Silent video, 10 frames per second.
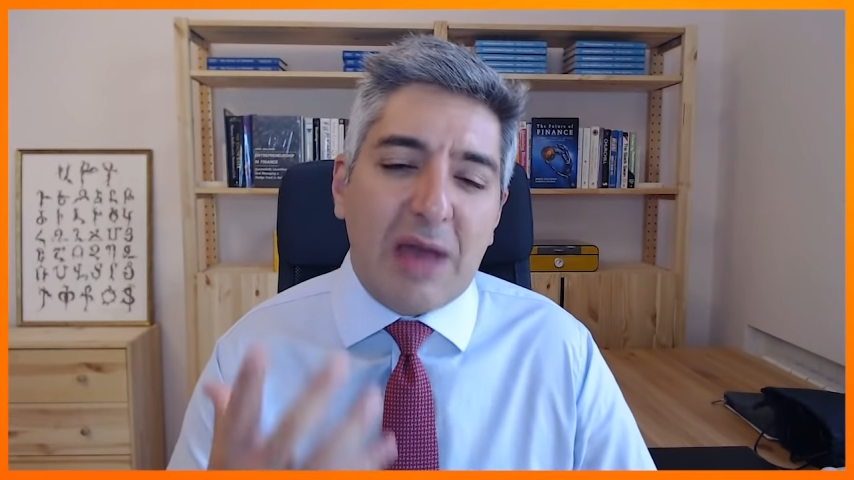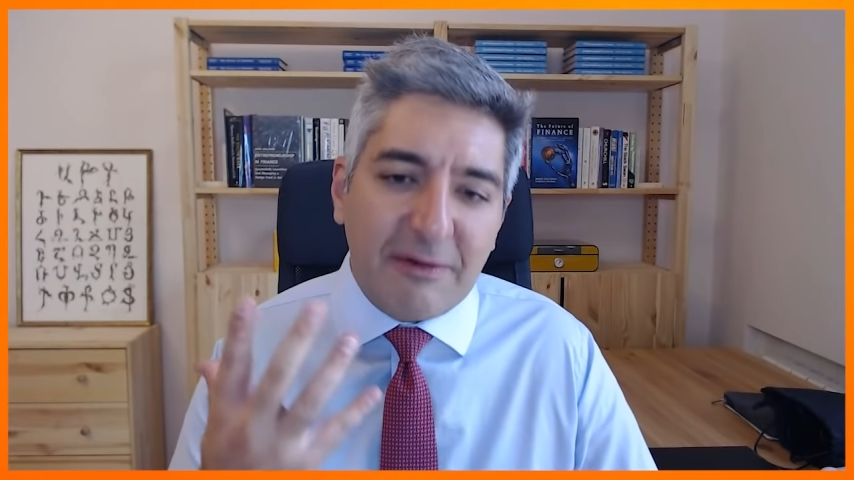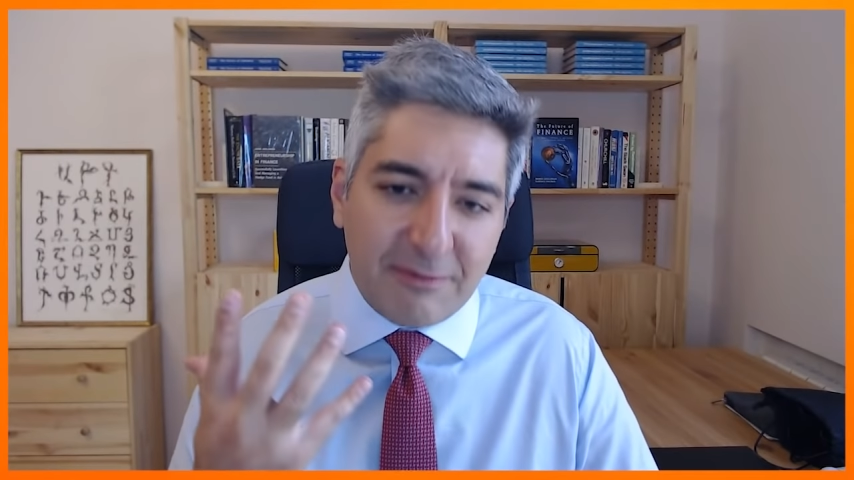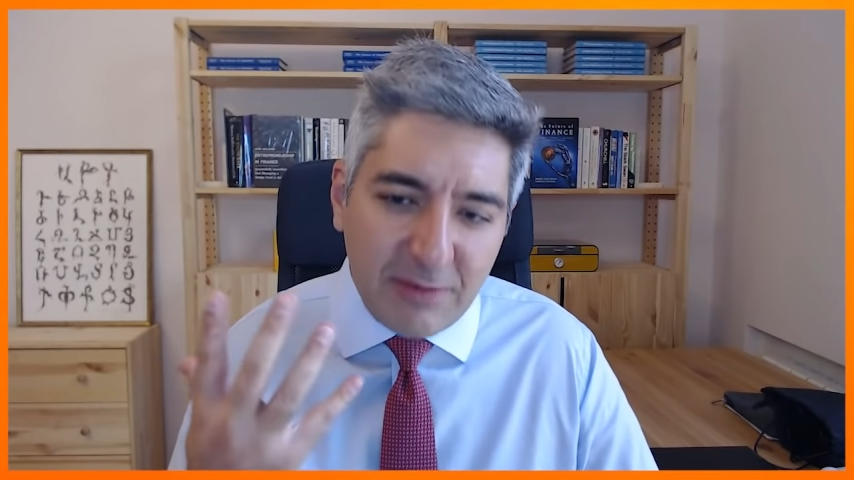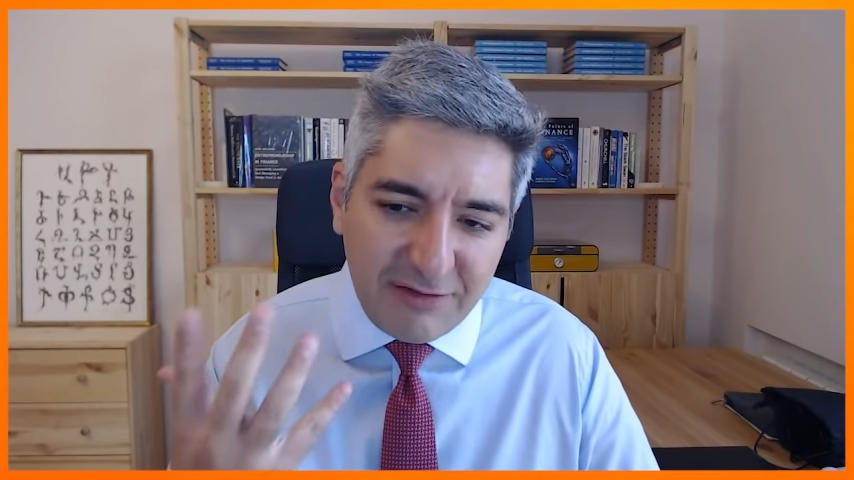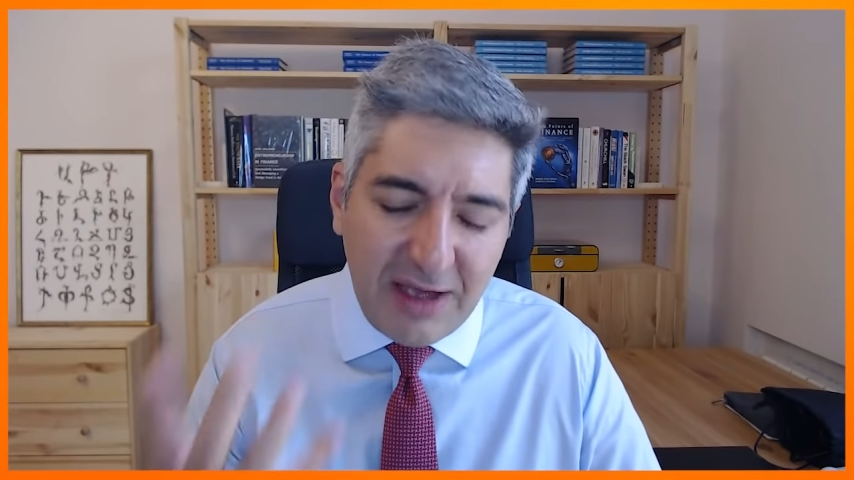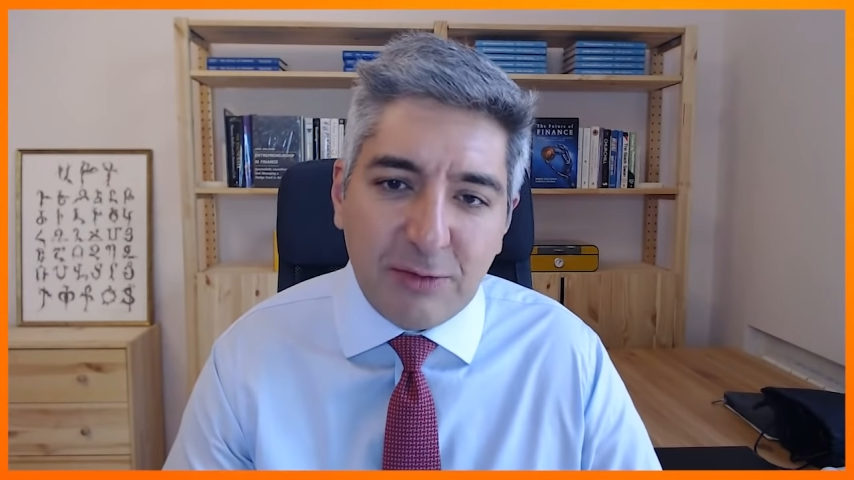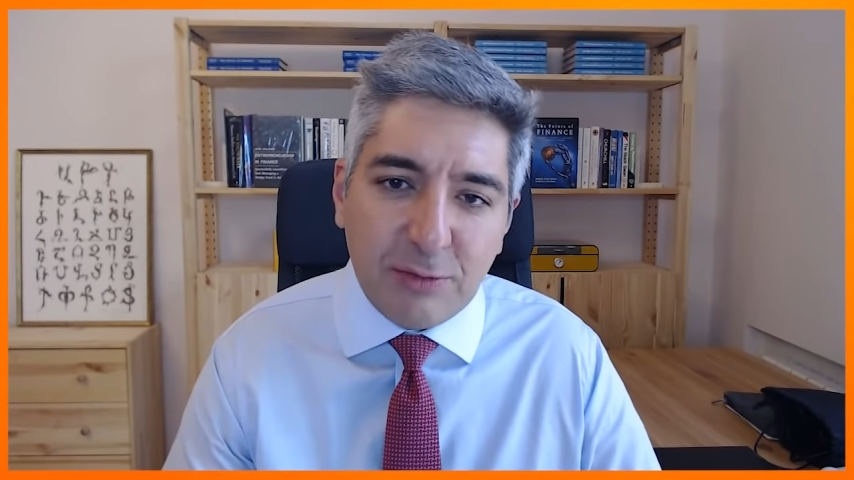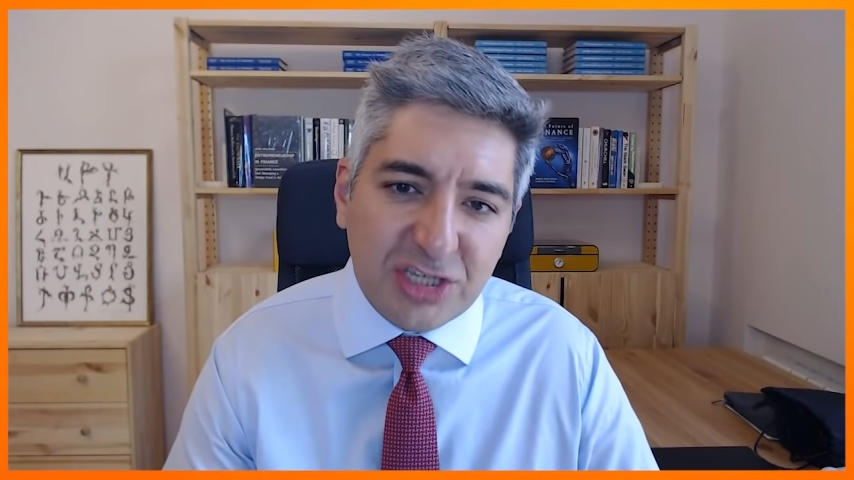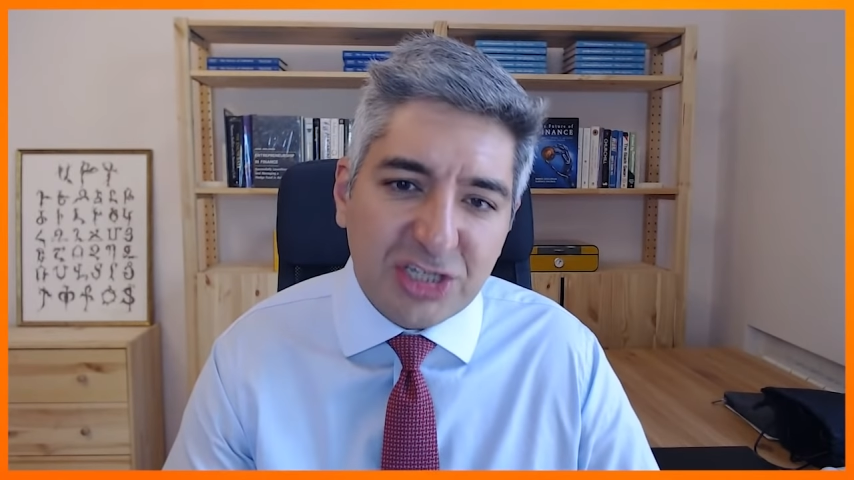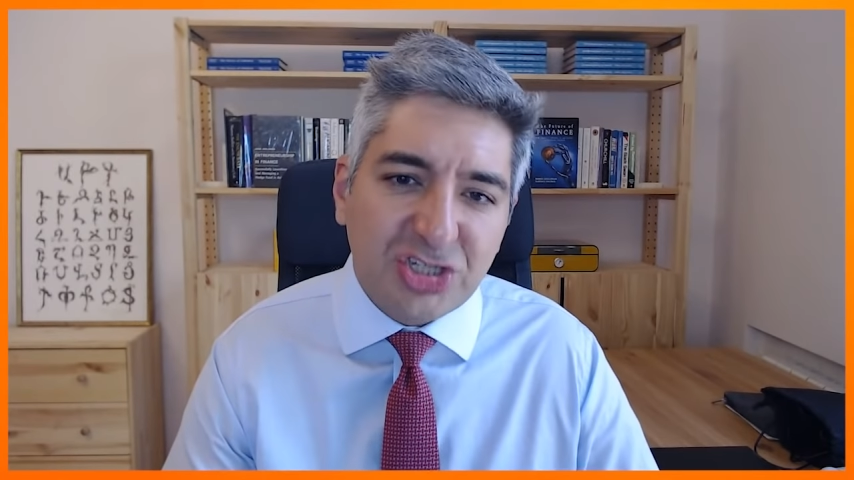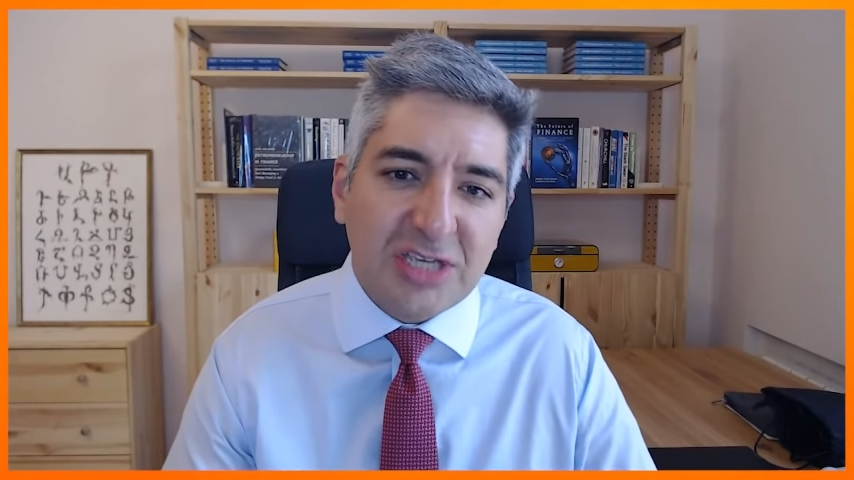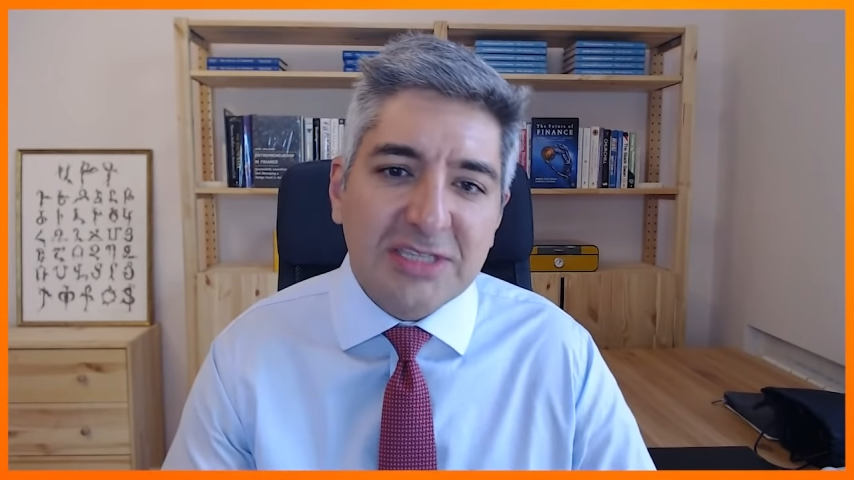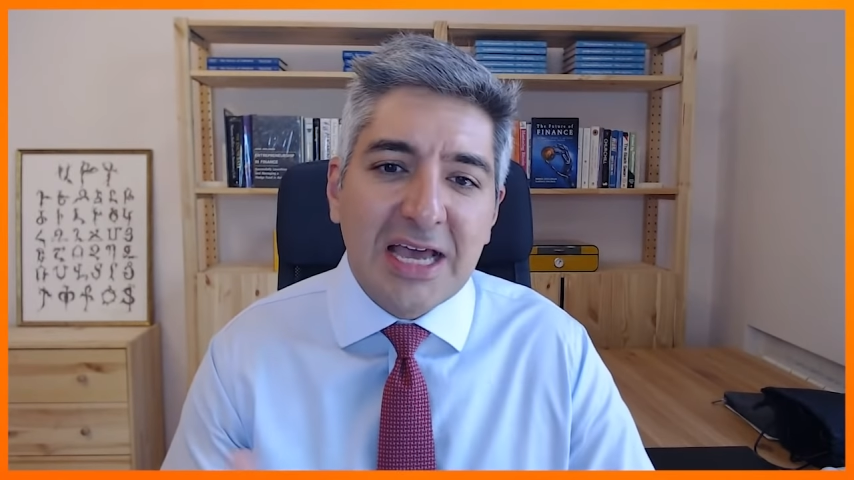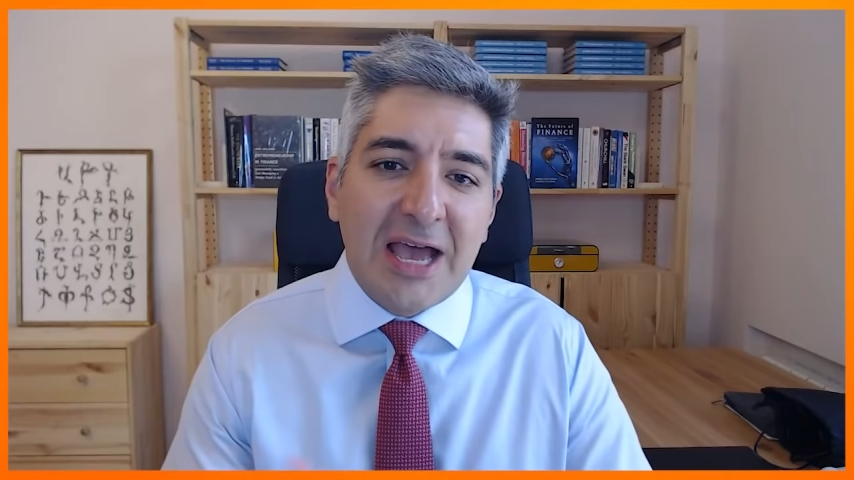a family of musicians.